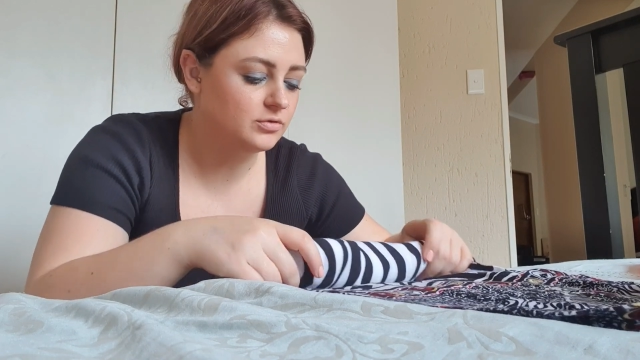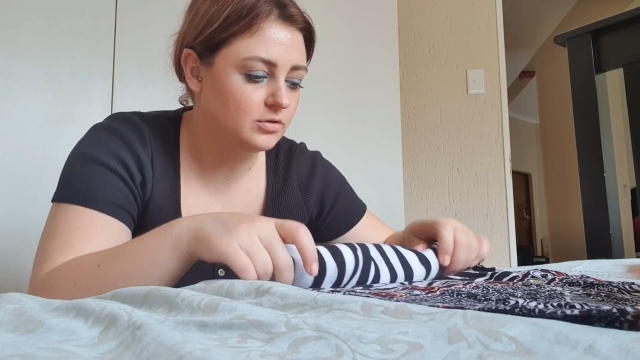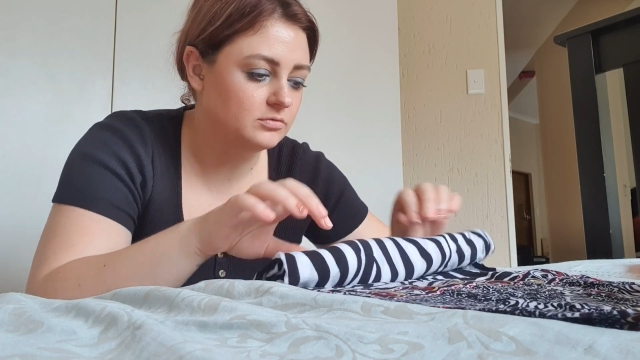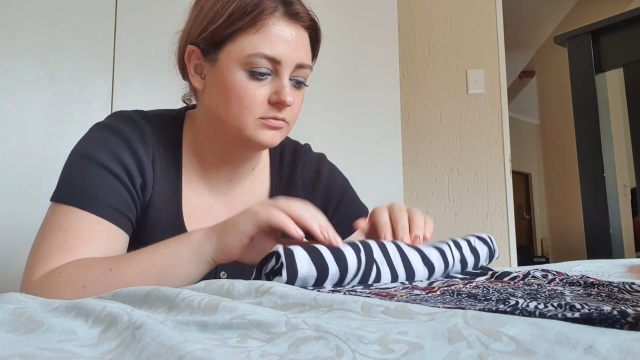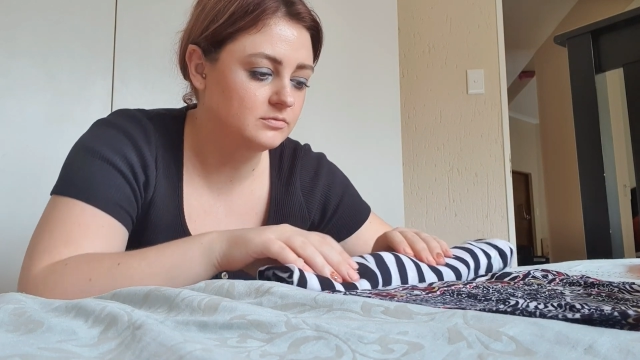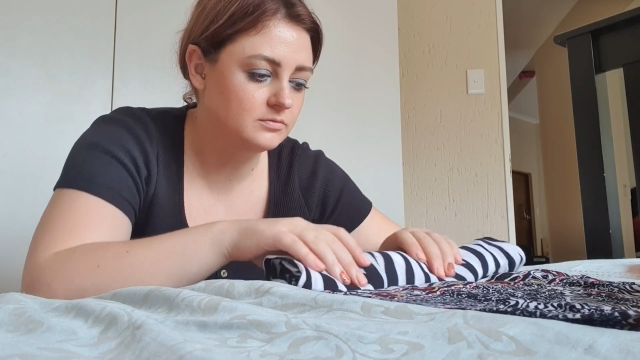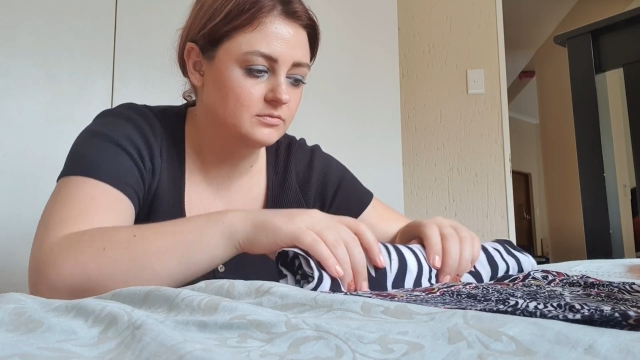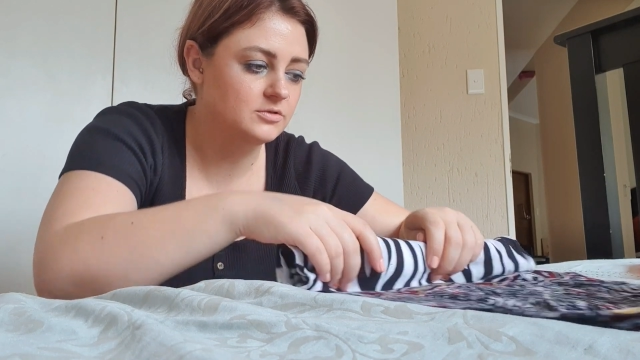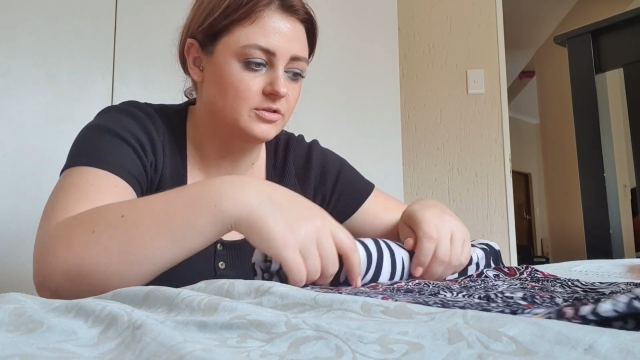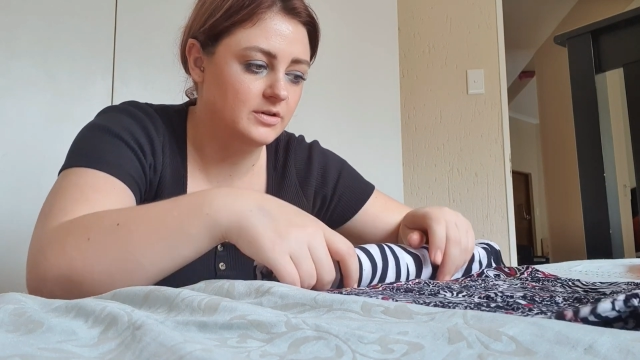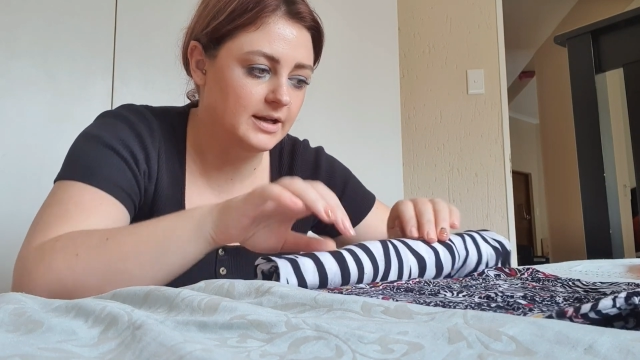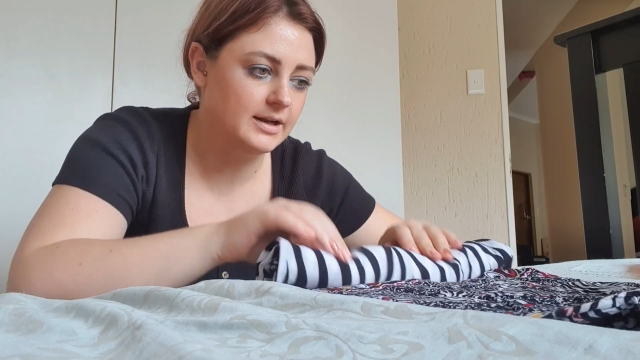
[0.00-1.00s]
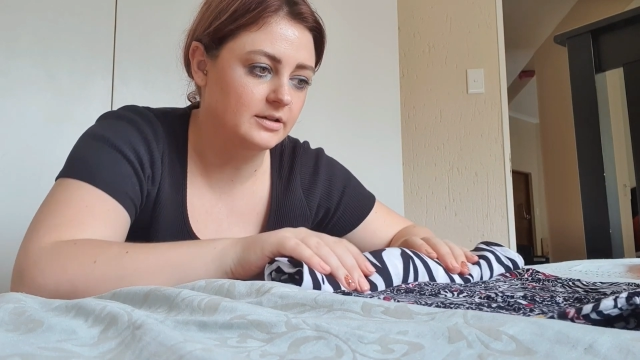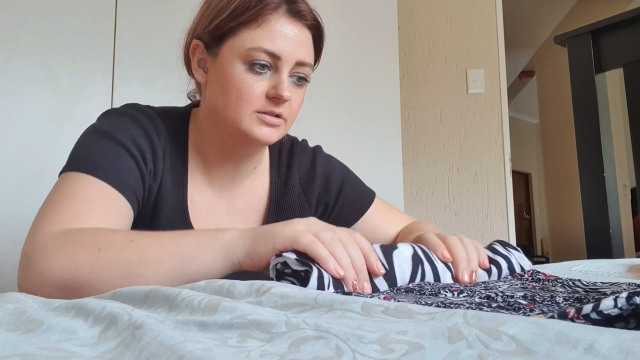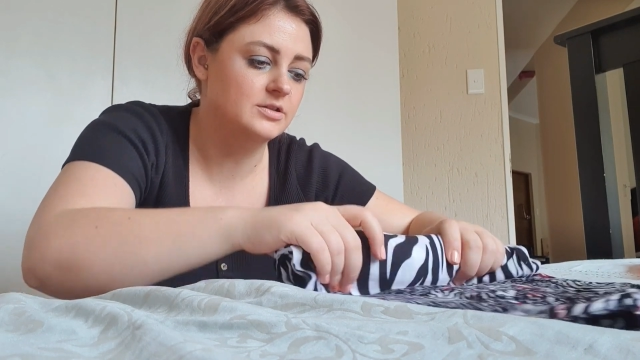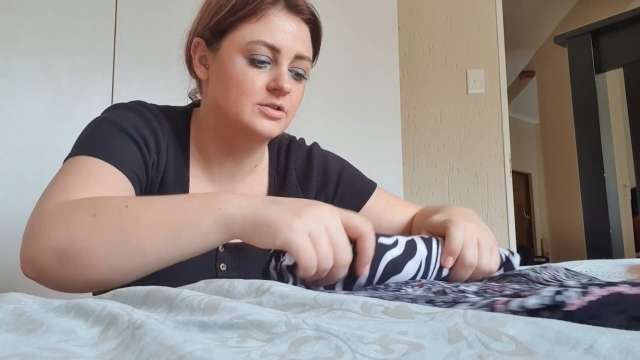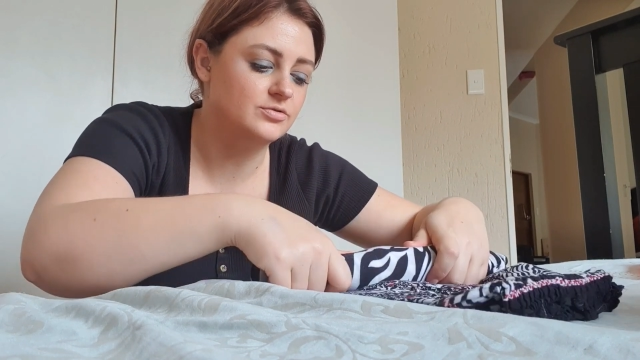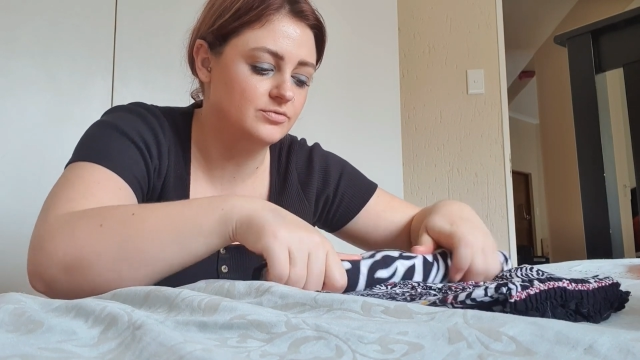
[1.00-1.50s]
roll. So I like
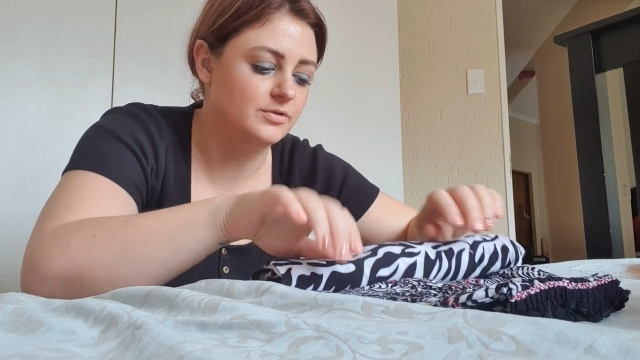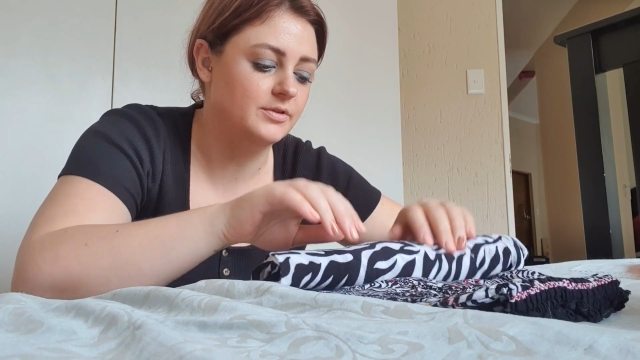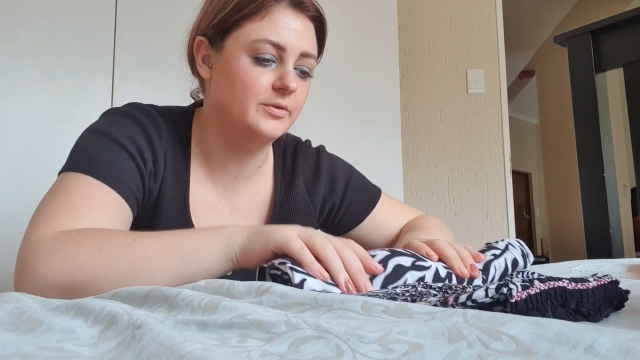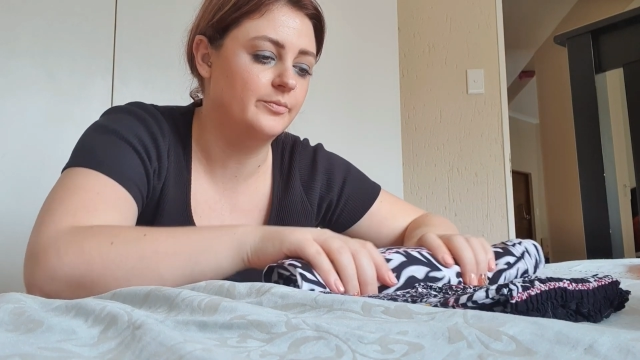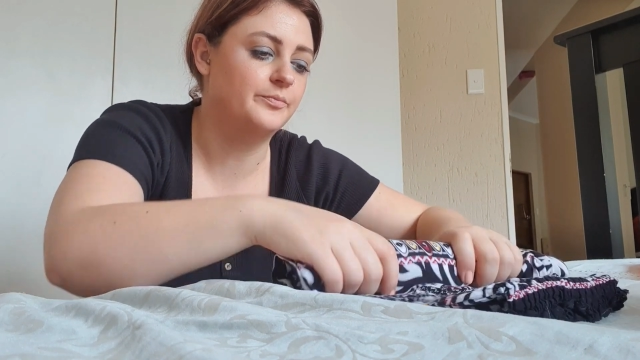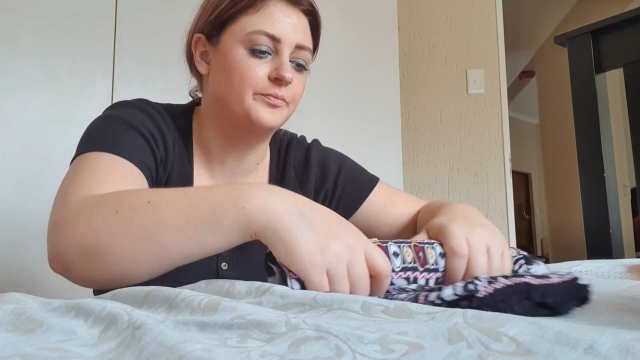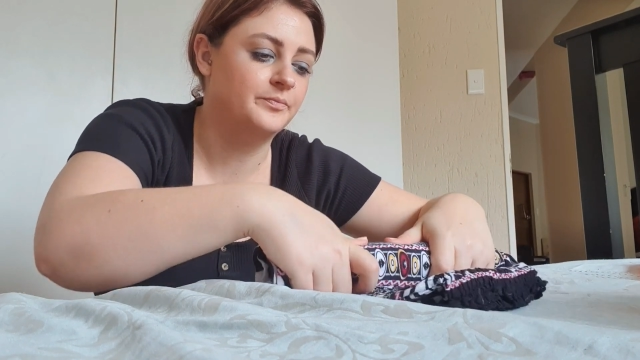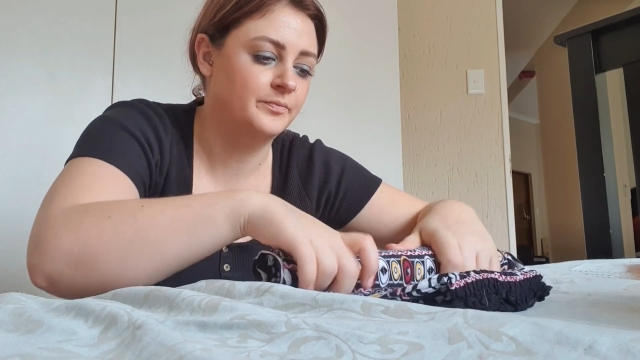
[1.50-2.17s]
to just roll them